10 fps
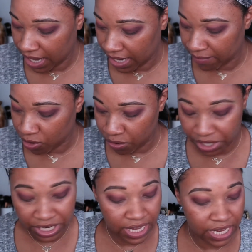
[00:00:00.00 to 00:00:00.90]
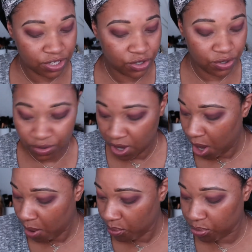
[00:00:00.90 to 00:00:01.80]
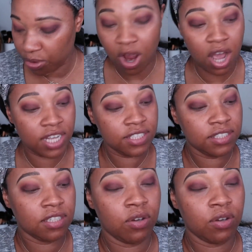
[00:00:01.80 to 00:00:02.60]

and I'm going into Bronze